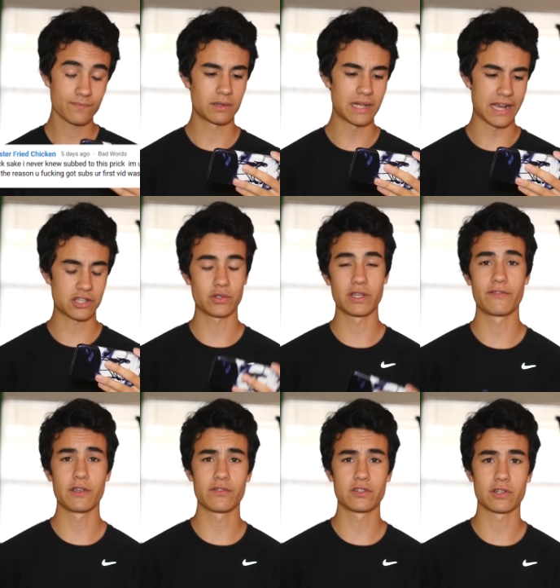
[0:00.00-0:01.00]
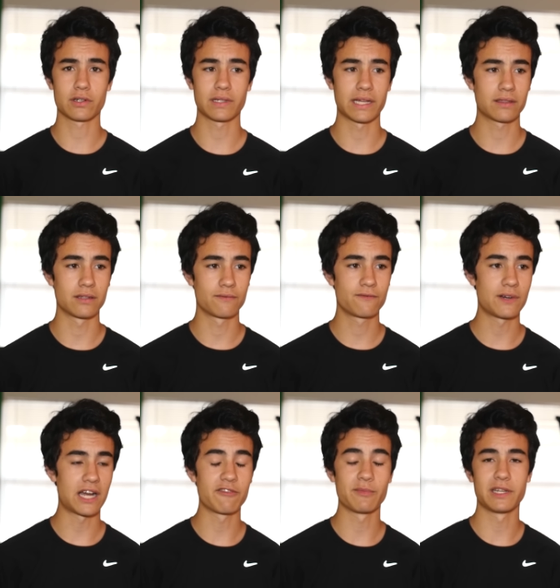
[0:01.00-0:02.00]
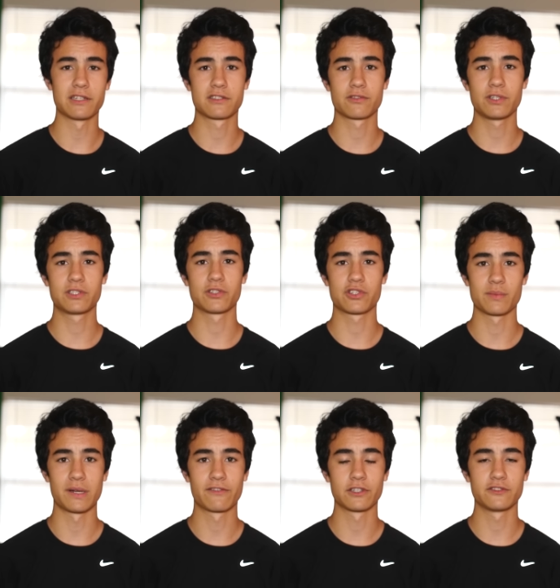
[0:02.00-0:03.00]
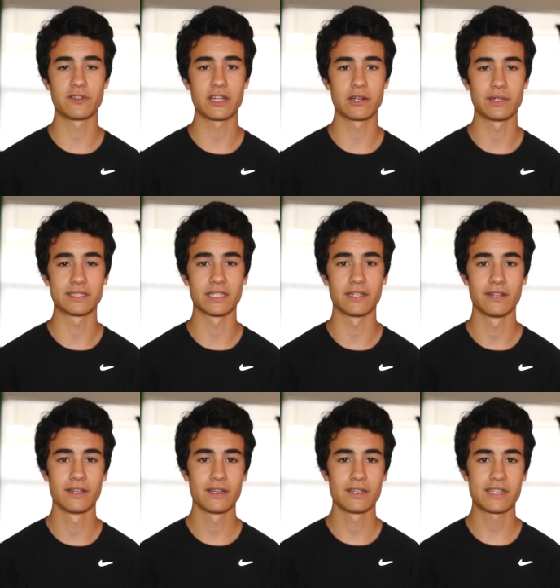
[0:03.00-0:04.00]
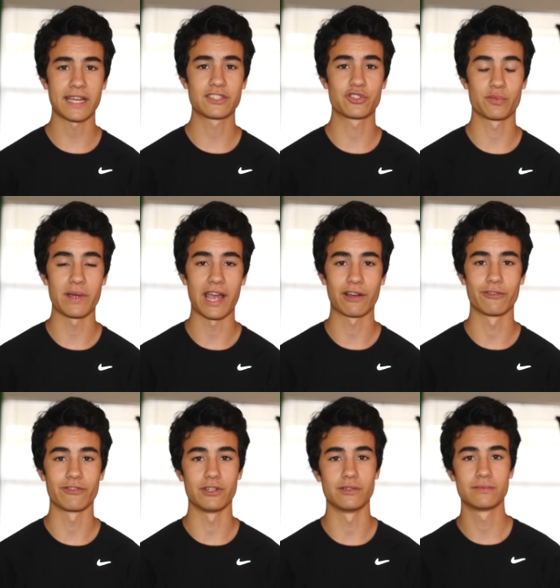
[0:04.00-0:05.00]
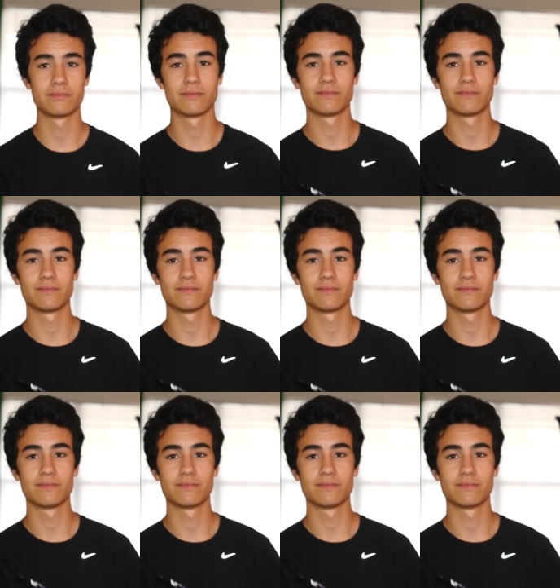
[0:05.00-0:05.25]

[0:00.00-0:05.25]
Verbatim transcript: well, actually, if you even took like the 5 minutes to research it, my first video was a texture pack review,